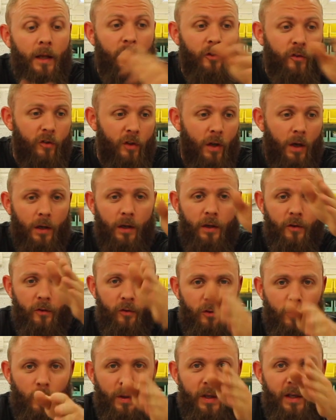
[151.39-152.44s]
Suck,
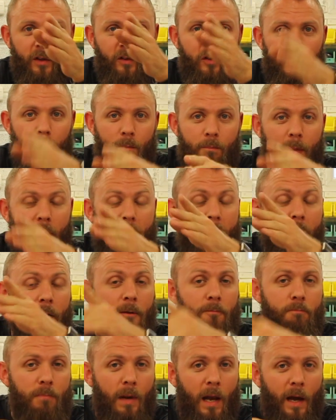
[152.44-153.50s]
squeeze,
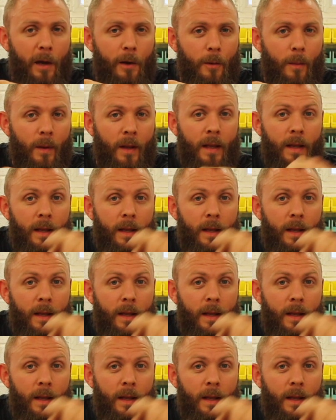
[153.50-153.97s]
bang, blow.